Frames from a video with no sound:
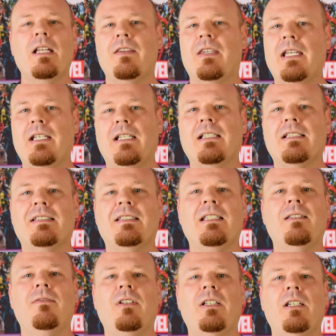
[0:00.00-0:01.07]
They get to see
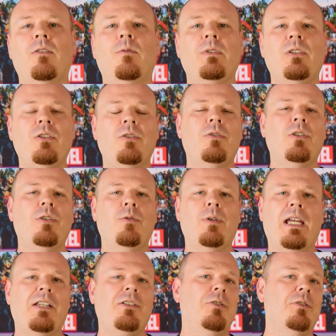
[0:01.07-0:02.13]
the video when you do,
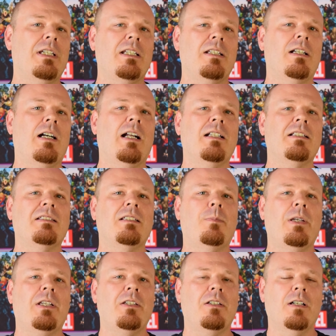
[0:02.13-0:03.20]
and you'll get an honest
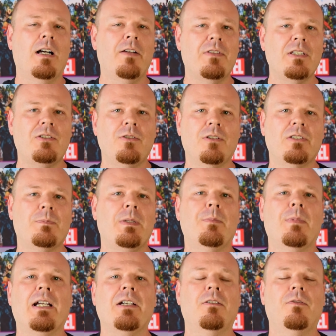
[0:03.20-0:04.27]
opinion of this USB
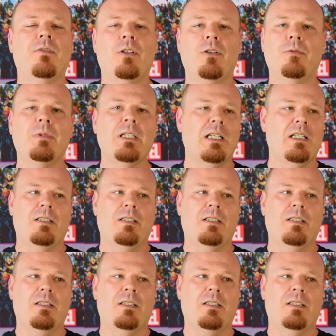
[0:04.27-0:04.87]
microphone,